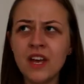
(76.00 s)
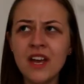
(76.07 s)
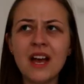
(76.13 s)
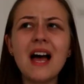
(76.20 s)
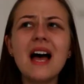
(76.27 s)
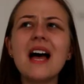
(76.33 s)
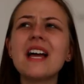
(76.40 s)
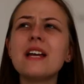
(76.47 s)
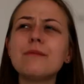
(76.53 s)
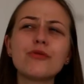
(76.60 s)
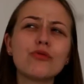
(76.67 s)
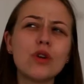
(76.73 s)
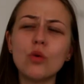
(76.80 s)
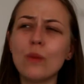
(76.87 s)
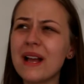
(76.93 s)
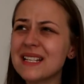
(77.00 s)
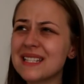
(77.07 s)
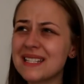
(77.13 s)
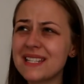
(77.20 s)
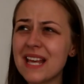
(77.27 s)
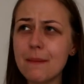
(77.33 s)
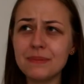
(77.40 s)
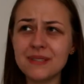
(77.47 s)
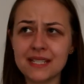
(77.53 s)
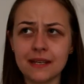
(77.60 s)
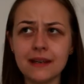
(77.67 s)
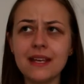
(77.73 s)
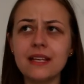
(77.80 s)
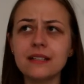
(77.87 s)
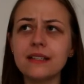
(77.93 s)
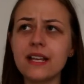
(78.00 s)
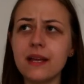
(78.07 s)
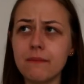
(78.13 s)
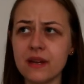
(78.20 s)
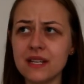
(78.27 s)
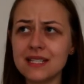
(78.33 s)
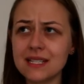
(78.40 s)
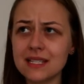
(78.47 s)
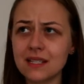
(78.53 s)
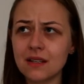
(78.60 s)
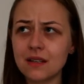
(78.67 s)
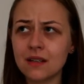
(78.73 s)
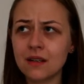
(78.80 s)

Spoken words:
I'm through accepting limits,